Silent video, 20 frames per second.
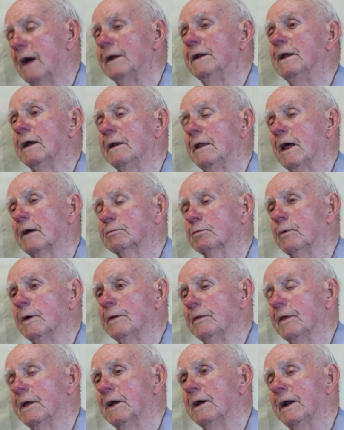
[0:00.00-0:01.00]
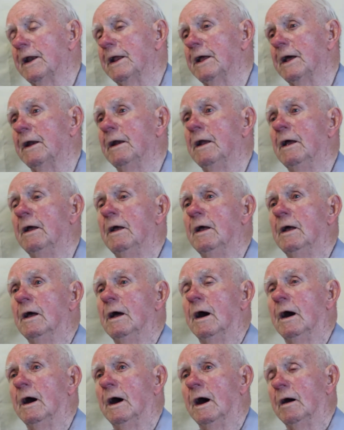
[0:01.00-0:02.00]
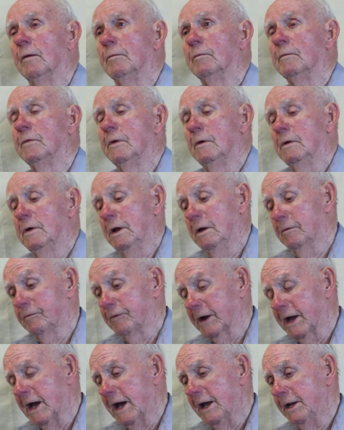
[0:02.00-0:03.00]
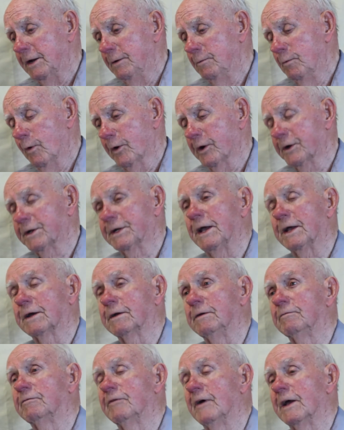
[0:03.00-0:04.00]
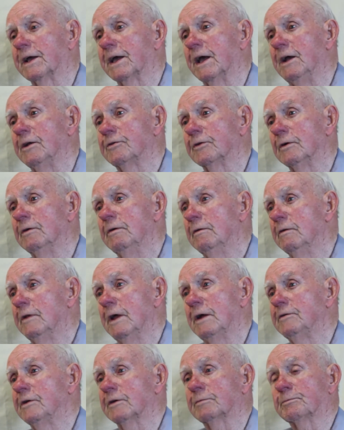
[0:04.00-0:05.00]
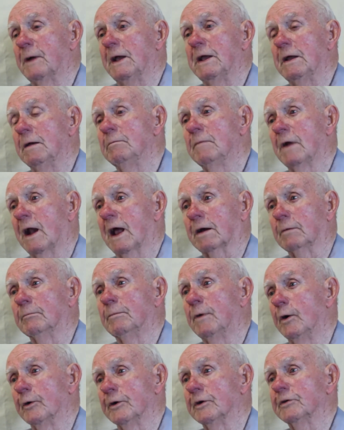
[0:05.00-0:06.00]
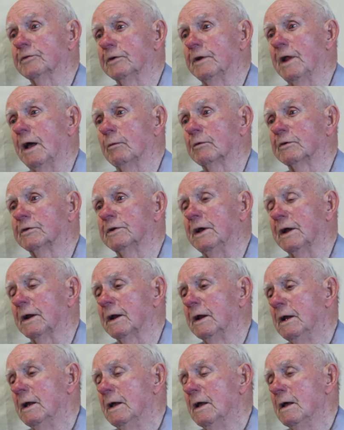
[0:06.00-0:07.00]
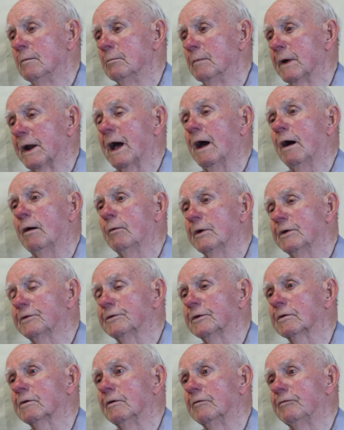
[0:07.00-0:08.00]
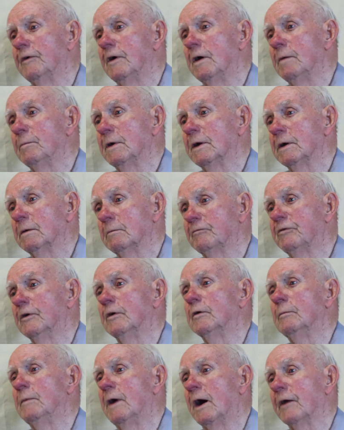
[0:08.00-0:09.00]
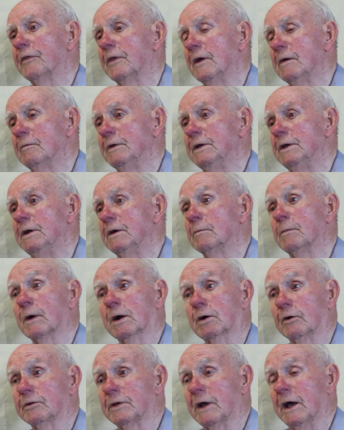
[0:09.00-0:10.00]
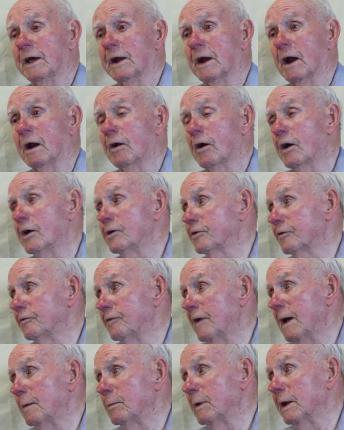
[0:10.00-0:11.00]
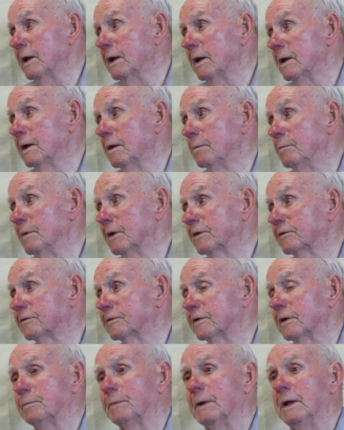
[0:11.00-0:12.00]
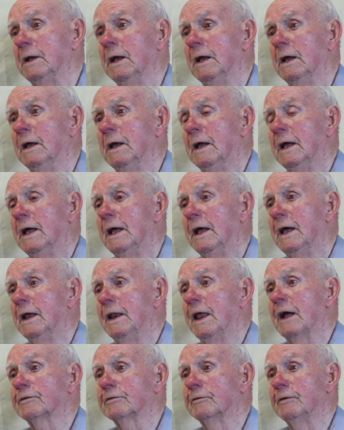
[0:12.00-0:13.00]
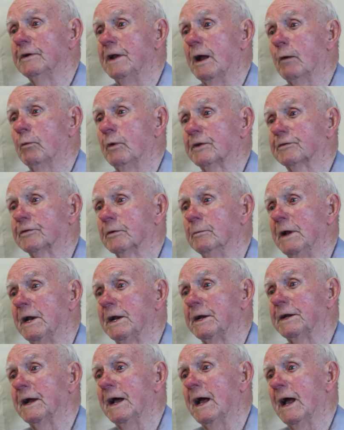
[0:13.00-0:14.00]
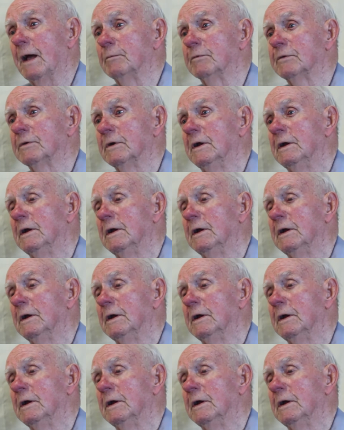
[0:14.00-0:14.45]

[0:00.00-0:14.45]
I did. That's one thing I did. If a guy didn't want to take a vacation, they'd just pay him like a bonus, and that was it. But I always took a full month every year because I had a large family in Mississippi, and that's the reason I went so many times.